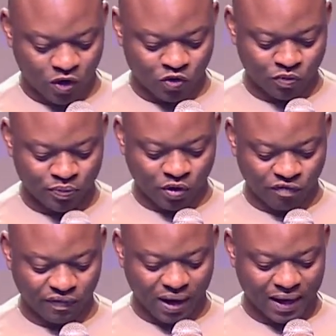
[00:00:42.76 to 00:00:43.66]
it could be
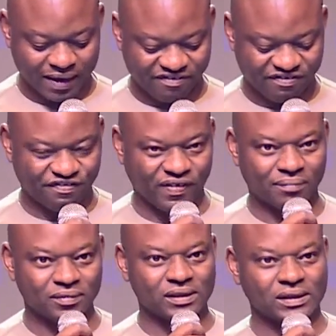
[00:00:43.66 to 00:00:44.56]
over a
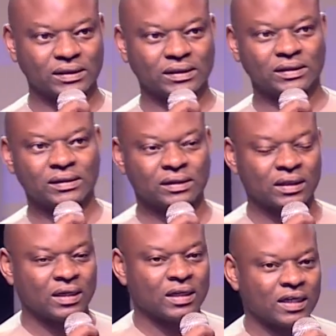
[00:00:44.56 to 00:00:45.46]
family.
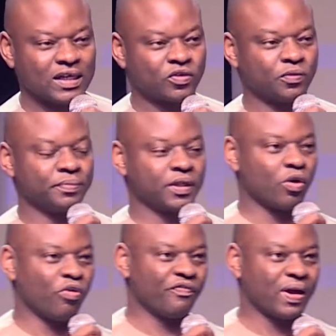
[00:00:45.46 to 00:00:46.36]
It could be
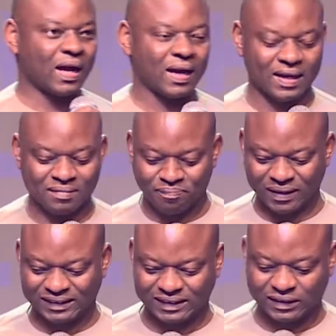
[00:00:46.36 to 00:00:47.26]
over a
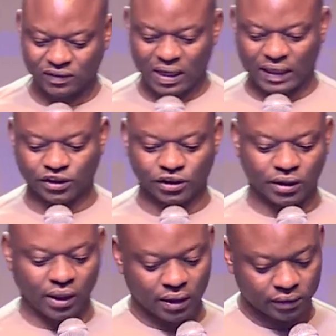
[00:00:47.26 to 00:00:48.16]
particular
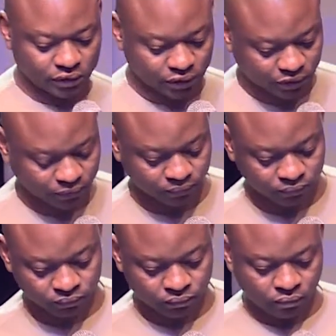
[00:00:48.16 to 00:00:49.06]
church.
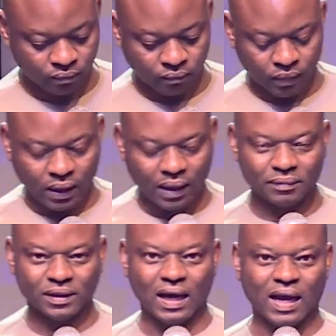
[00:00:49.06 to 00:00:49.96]

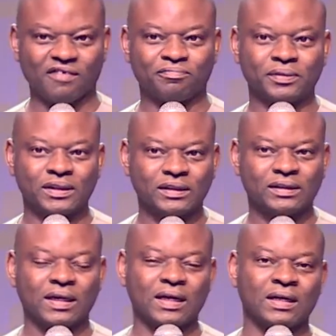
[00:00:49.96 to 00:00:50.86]
I have
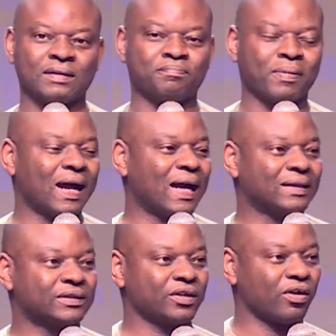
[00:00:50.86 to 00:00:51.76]
been a part
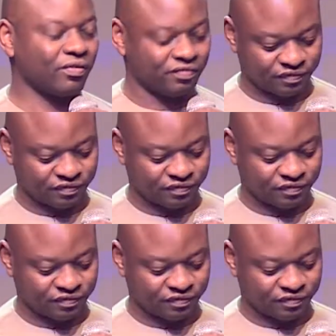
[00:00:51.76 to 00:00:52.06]
of